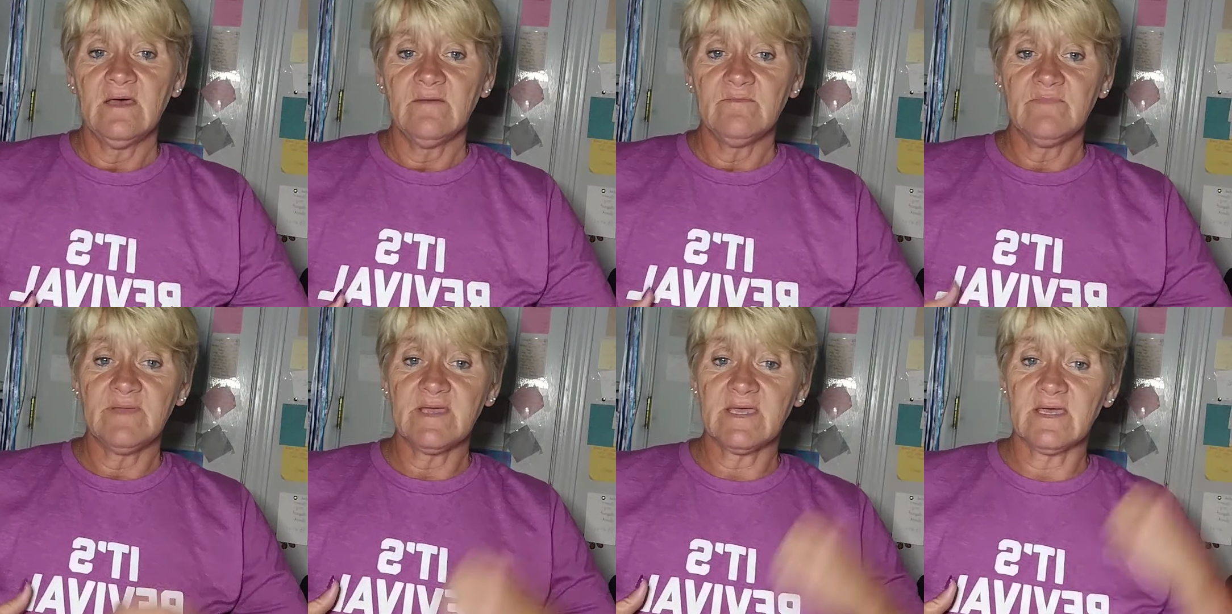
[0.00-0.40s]

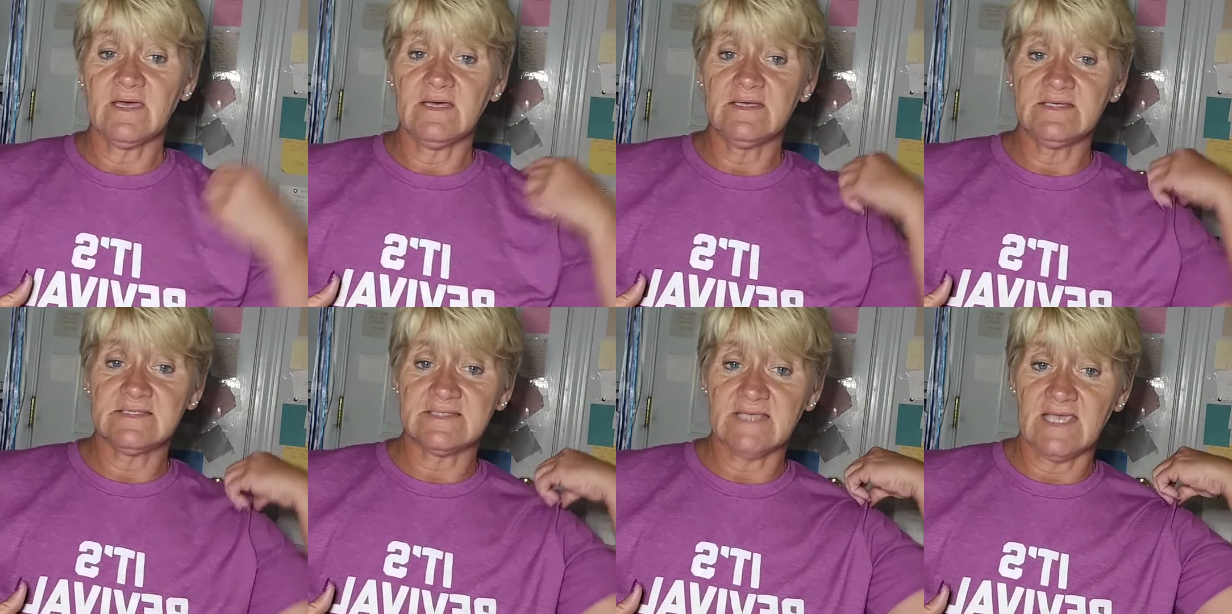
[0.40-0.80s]

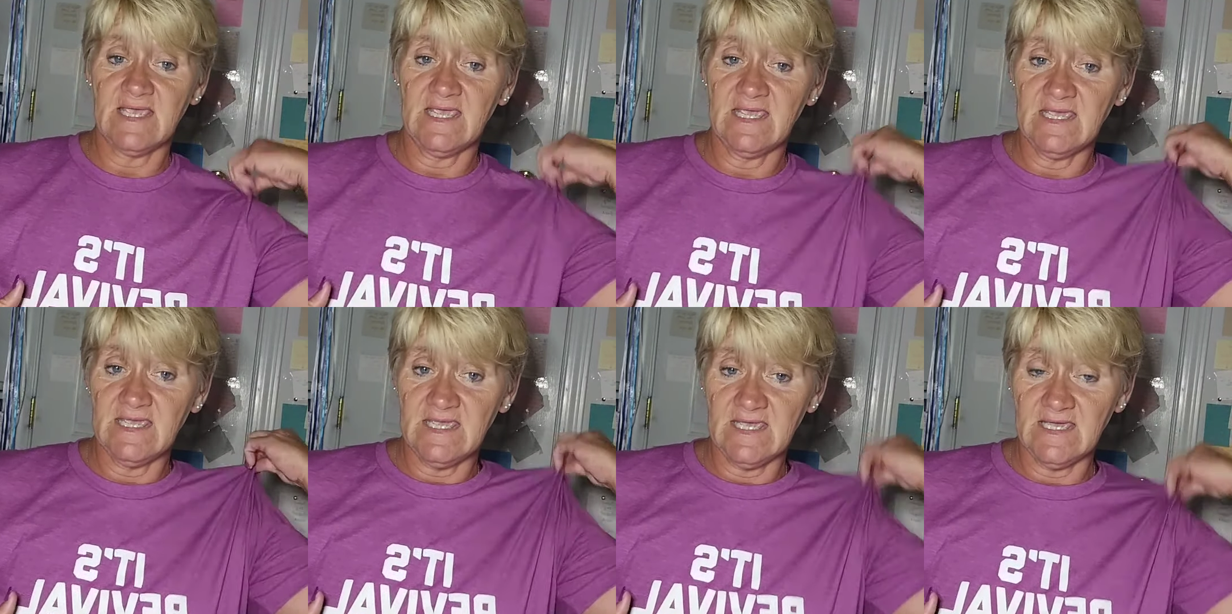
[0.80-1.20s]
because
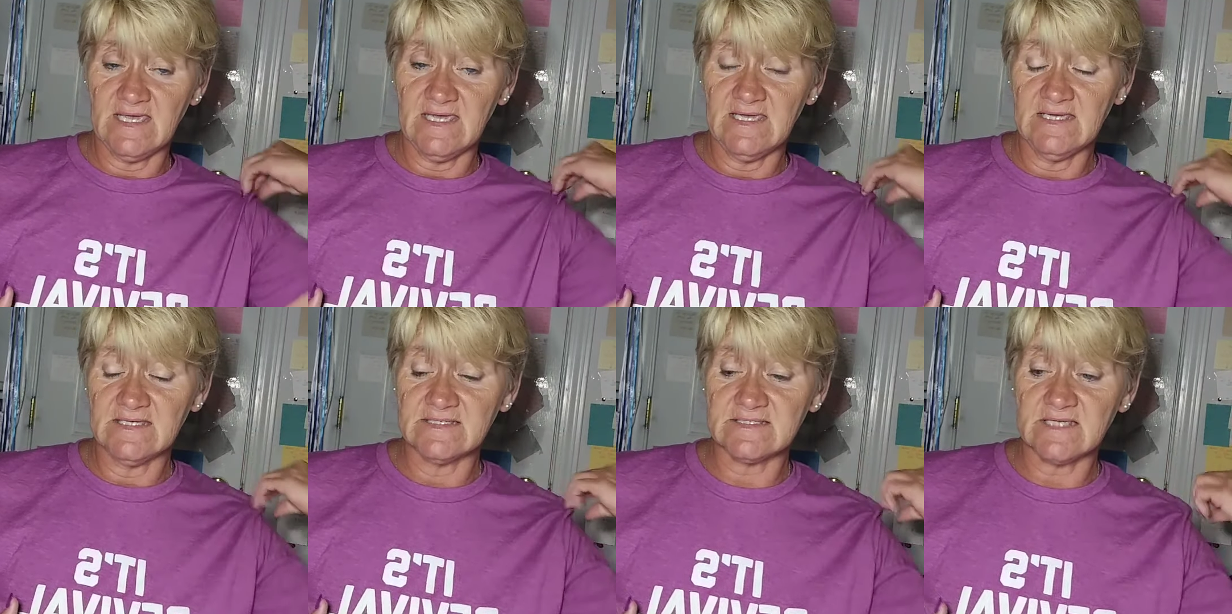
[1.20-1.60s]
he
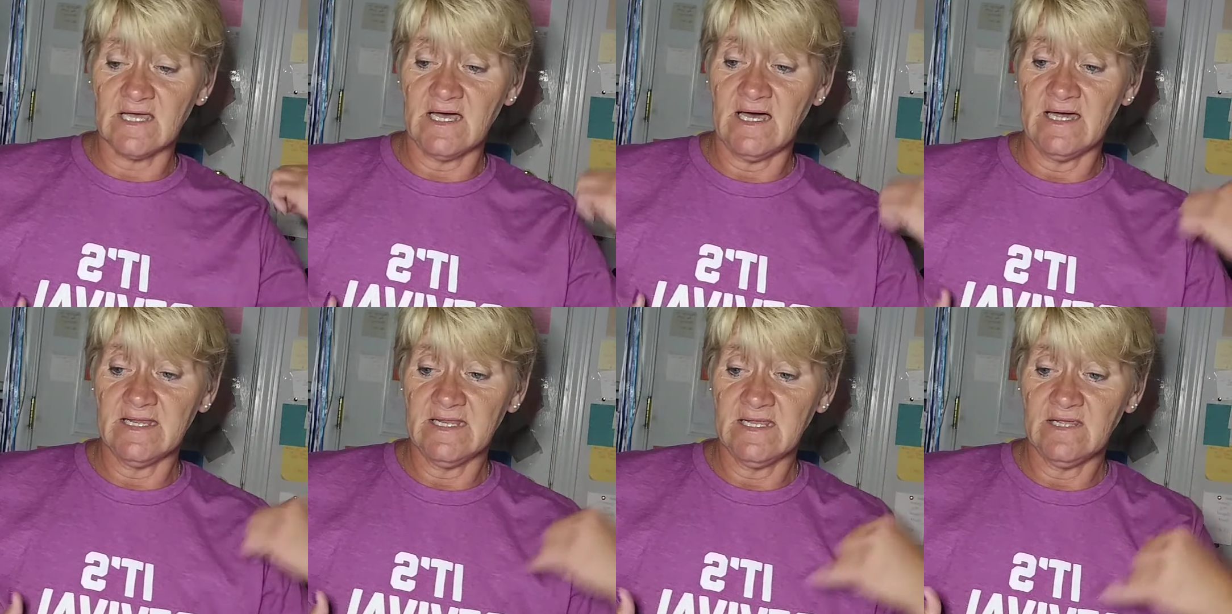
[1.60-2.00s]
is
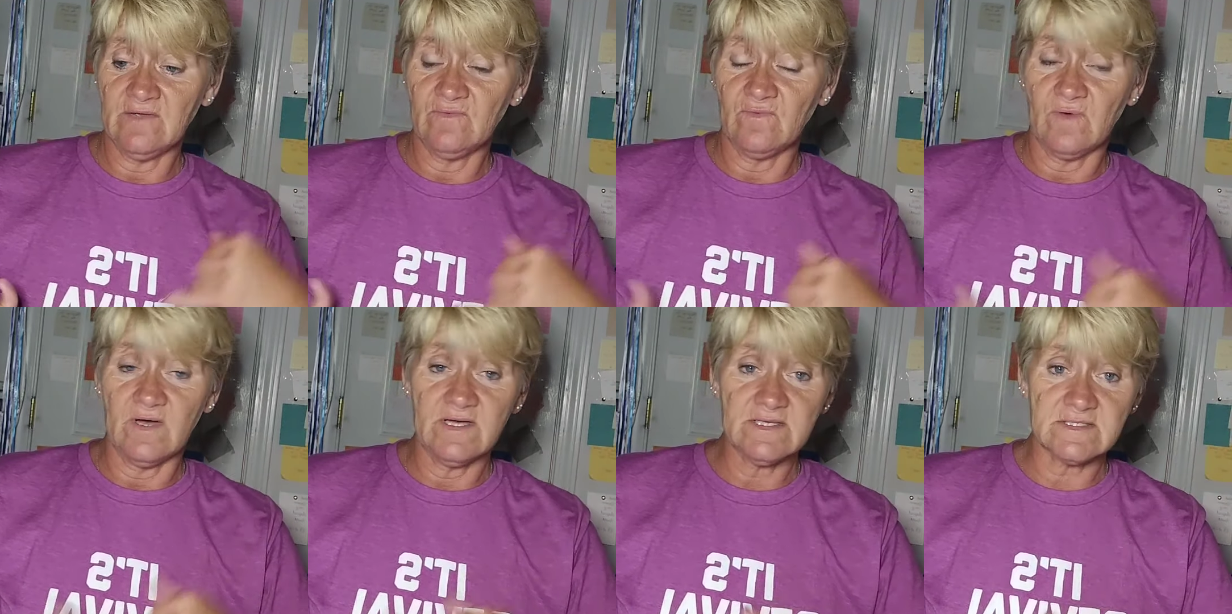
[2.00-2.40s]
God, he
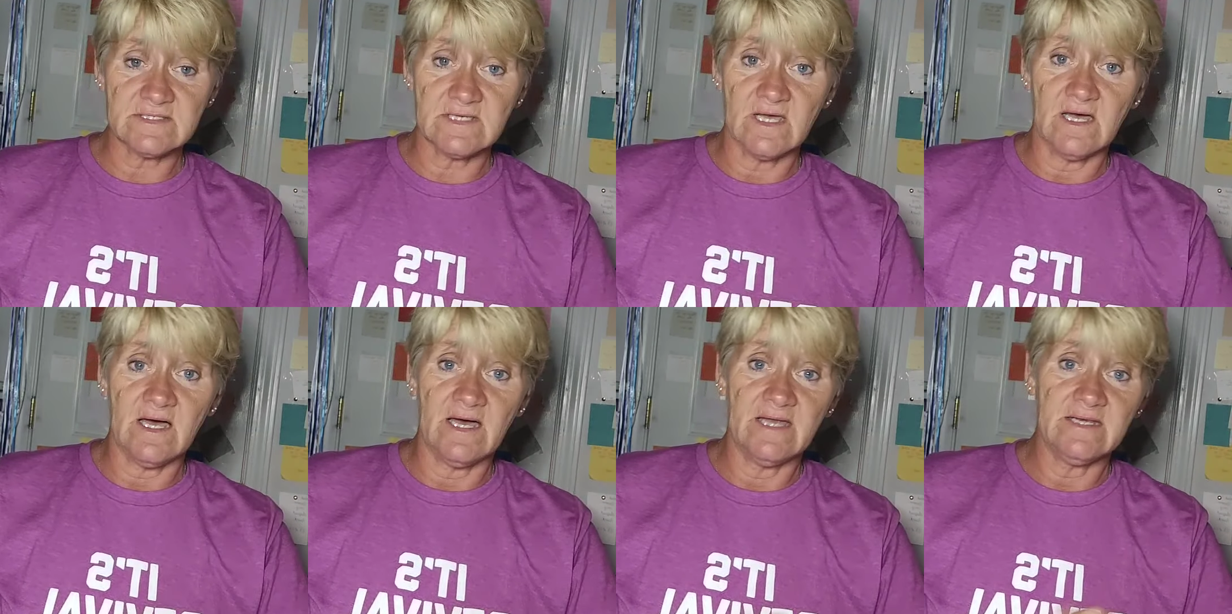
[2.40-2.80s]
was
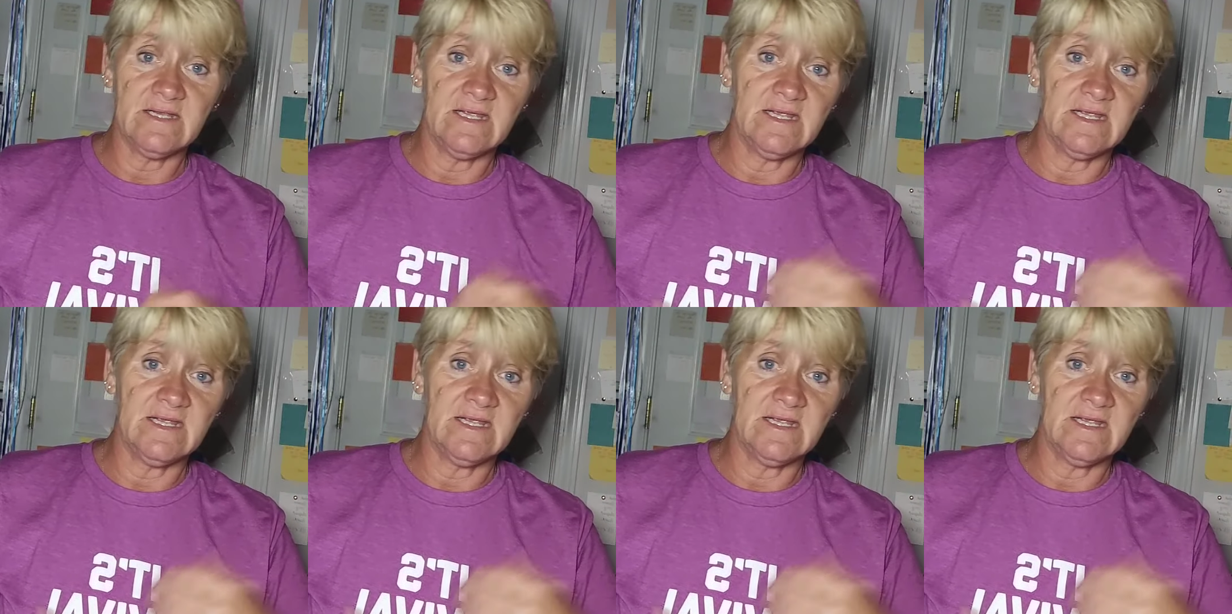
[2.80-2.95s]
God,